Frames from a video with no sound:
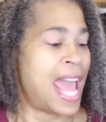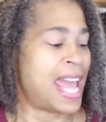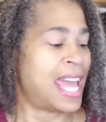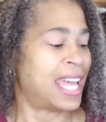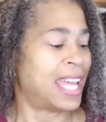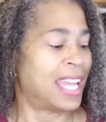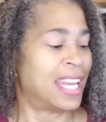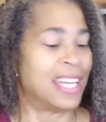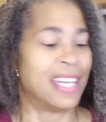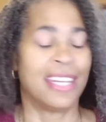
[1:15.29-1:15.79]

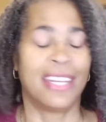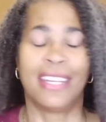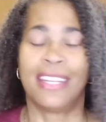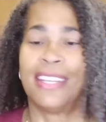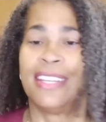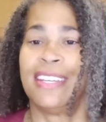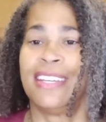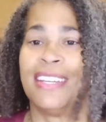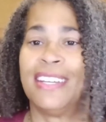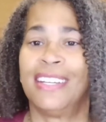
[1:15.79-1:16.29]
And
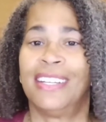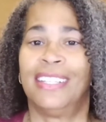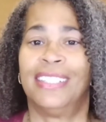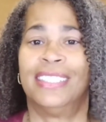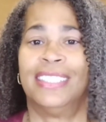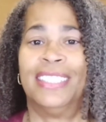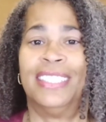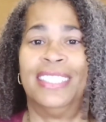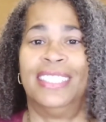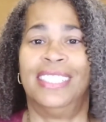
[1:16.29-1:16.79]

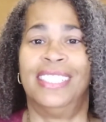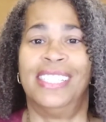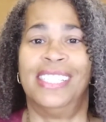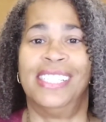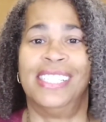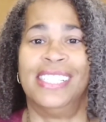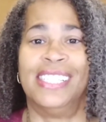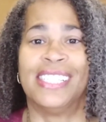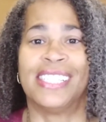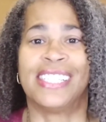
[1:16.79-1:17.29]

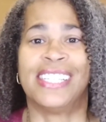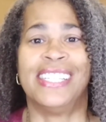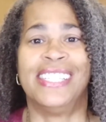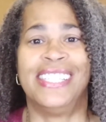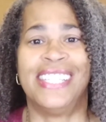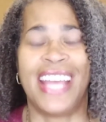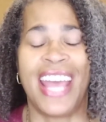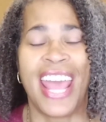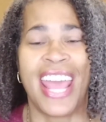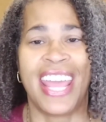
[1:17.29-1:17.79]

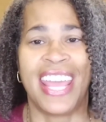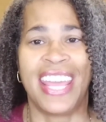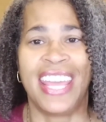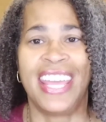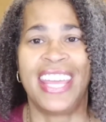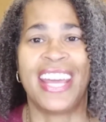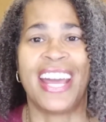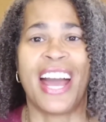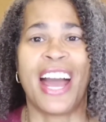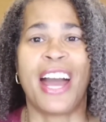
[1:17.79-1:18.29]

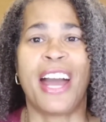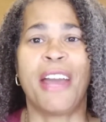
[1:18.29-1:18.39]
today